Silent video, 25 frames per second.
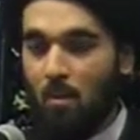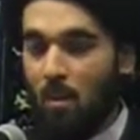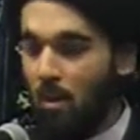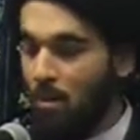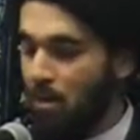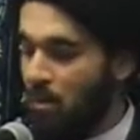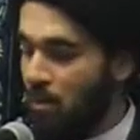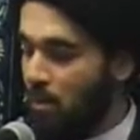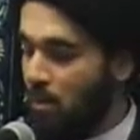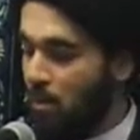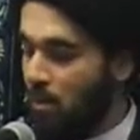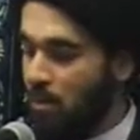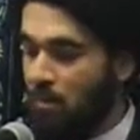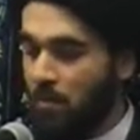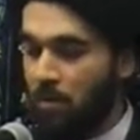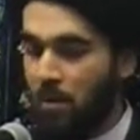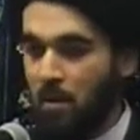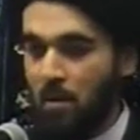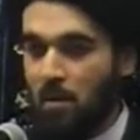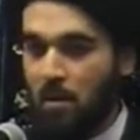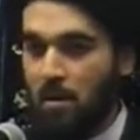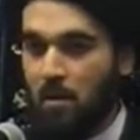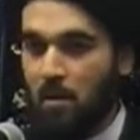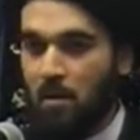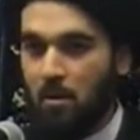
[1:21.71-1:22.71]
This was the
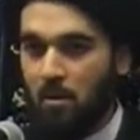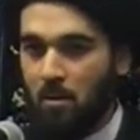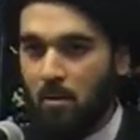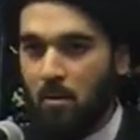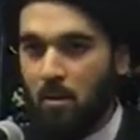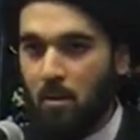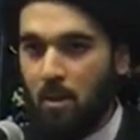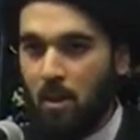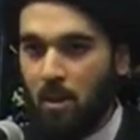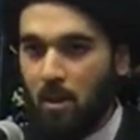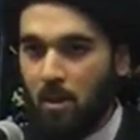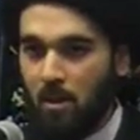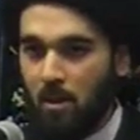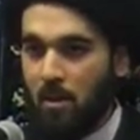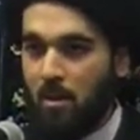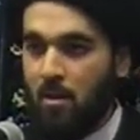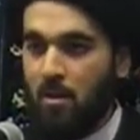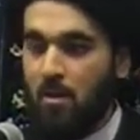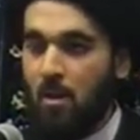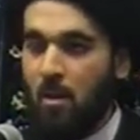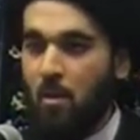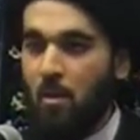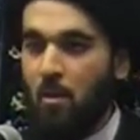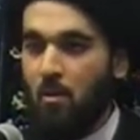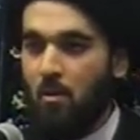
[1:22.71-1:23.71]
first sin. She's
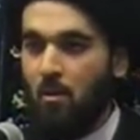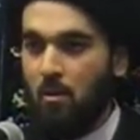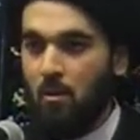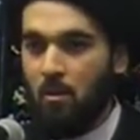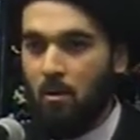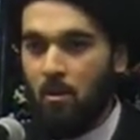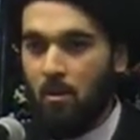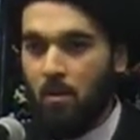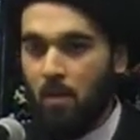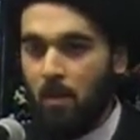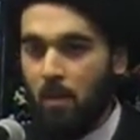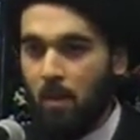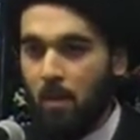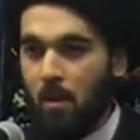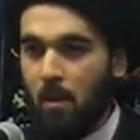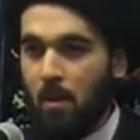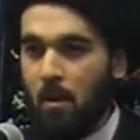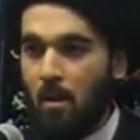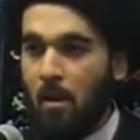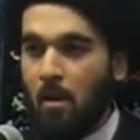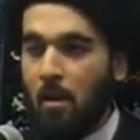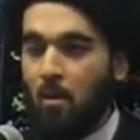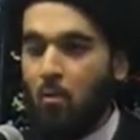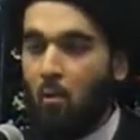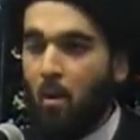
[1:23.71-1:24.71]
alone
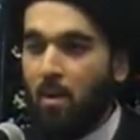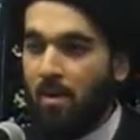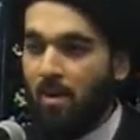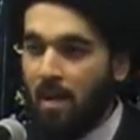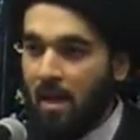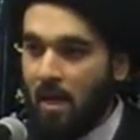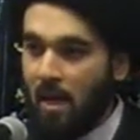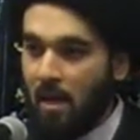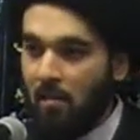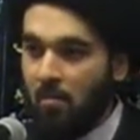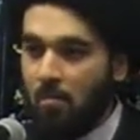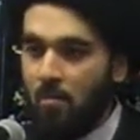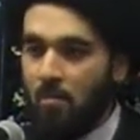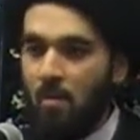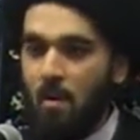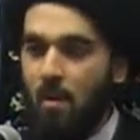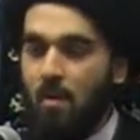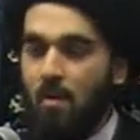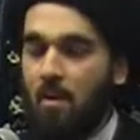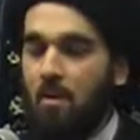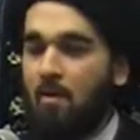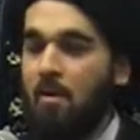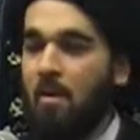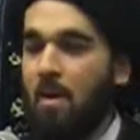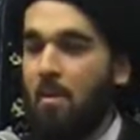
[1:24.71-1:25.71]
with him in
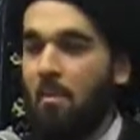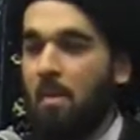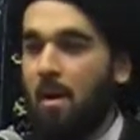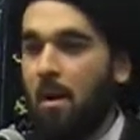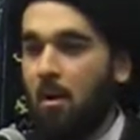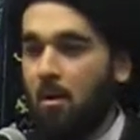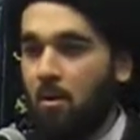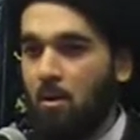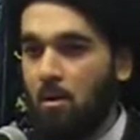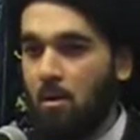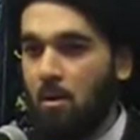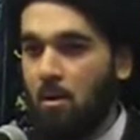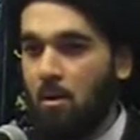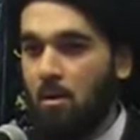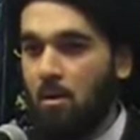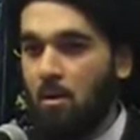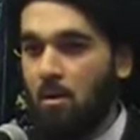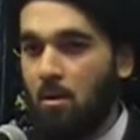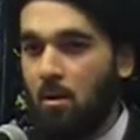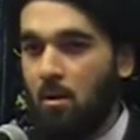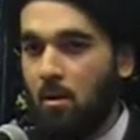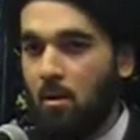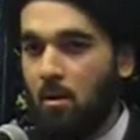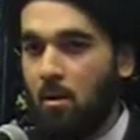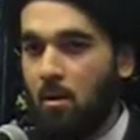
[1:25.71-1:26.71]
the same house.
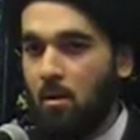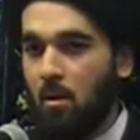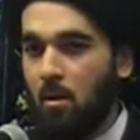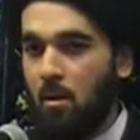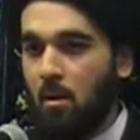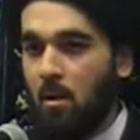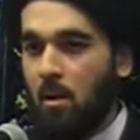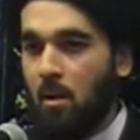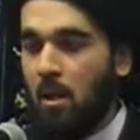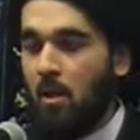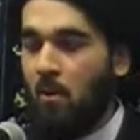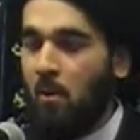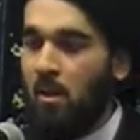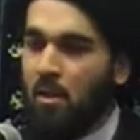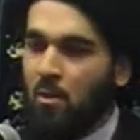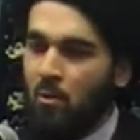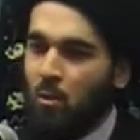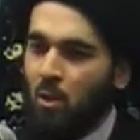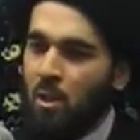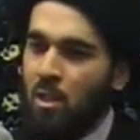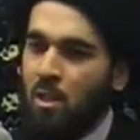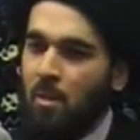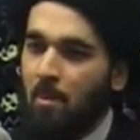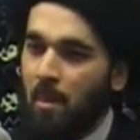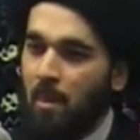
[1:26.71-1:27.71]
Now he's
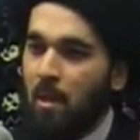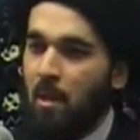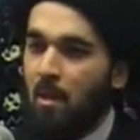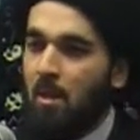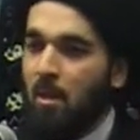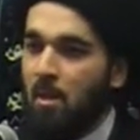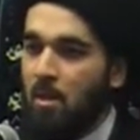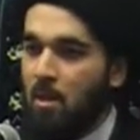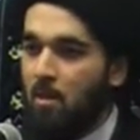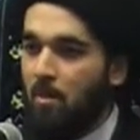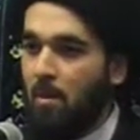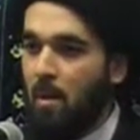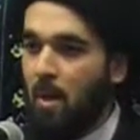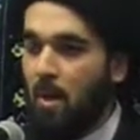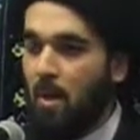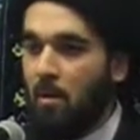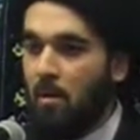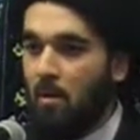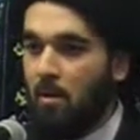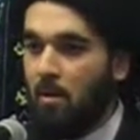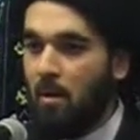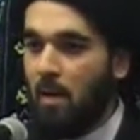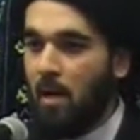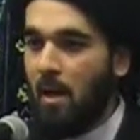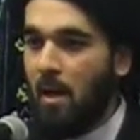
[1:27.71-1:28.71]
worshipping Allah
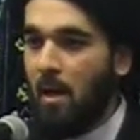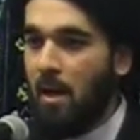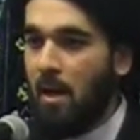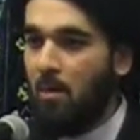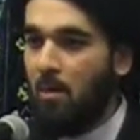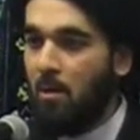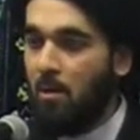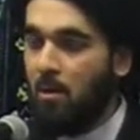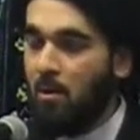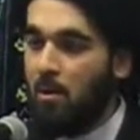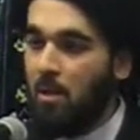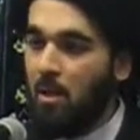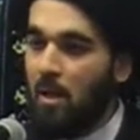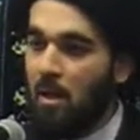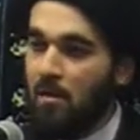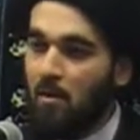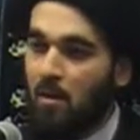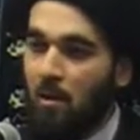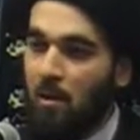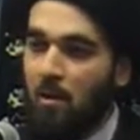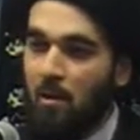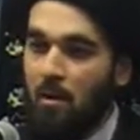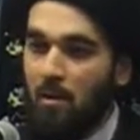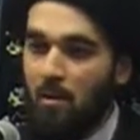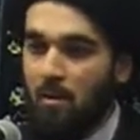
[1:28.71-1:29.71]
subhanahu wa ta'ala, but
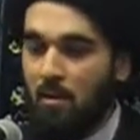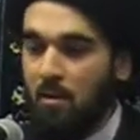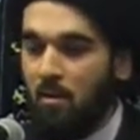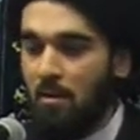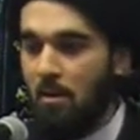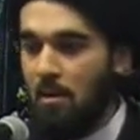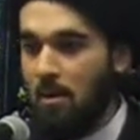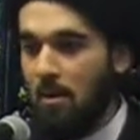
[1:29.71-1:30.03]
shaitan